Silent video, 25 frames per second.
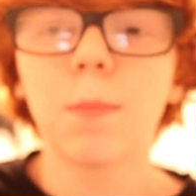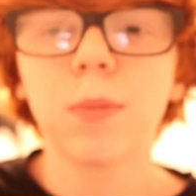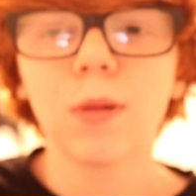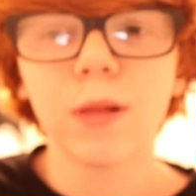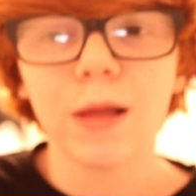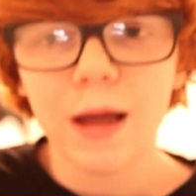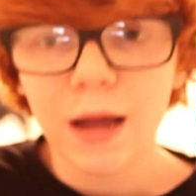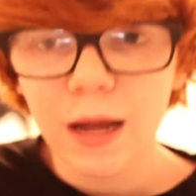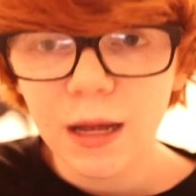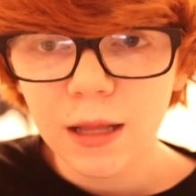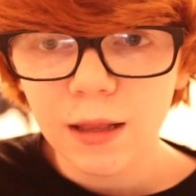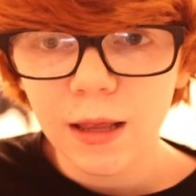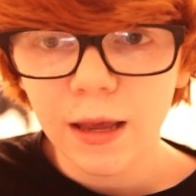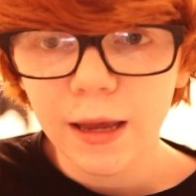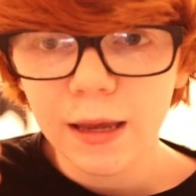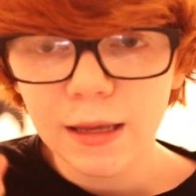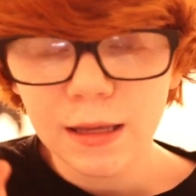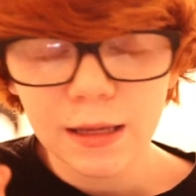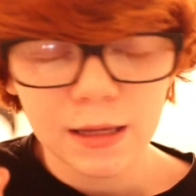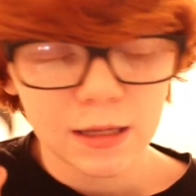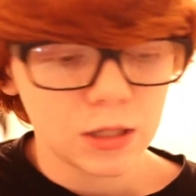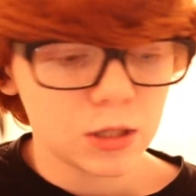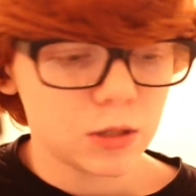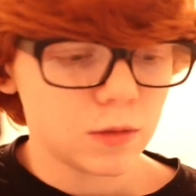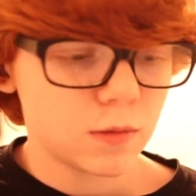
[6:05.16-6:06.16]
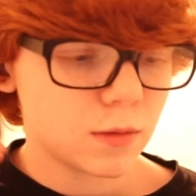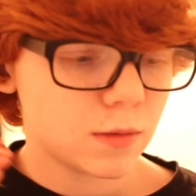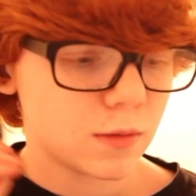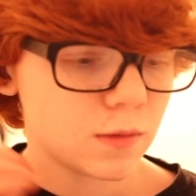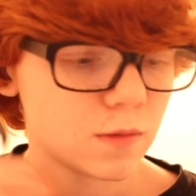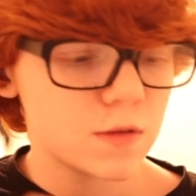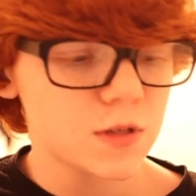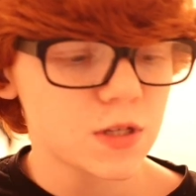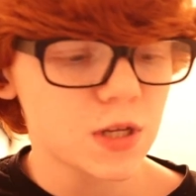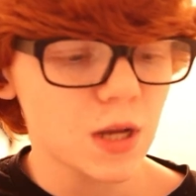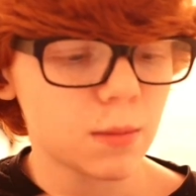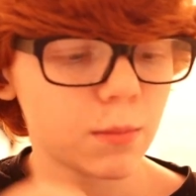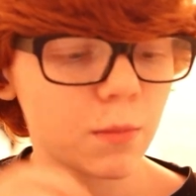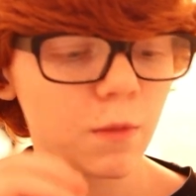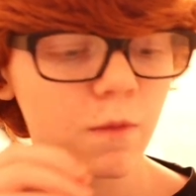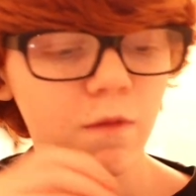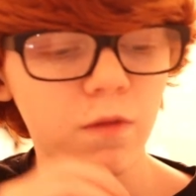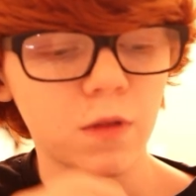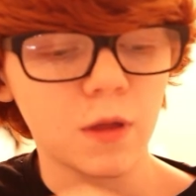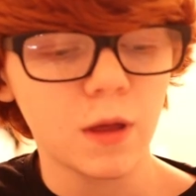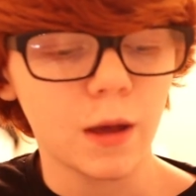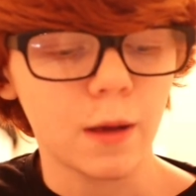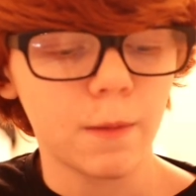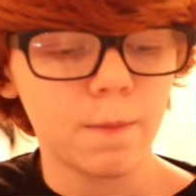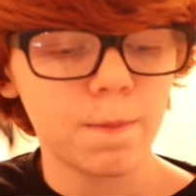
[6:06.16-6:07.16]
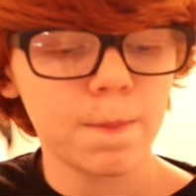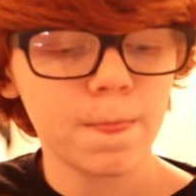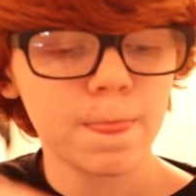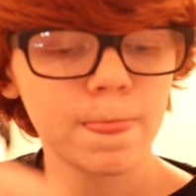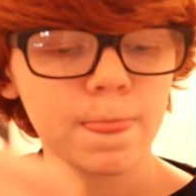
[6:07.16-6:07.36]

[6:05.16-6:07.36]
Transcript: a black light and some of the